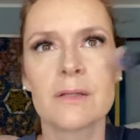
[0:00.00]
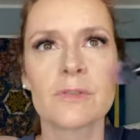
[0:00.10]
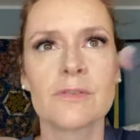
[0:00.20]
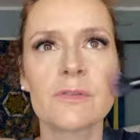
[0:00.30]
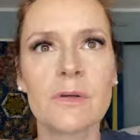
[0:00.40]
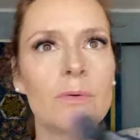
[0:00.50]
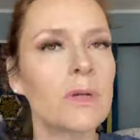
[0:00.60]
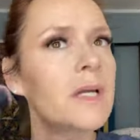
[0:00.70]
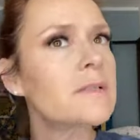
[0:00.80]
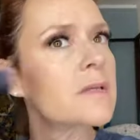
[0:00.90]
It was so
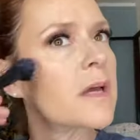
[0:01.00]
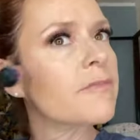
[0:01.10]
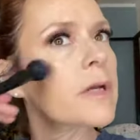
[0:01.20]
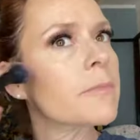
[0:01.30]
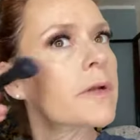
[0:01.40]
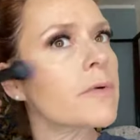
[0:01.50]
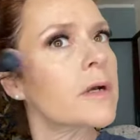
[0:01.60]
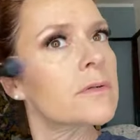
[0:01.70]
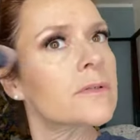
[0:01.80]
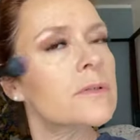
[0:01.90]
nice to have family
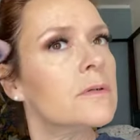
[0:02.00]
around.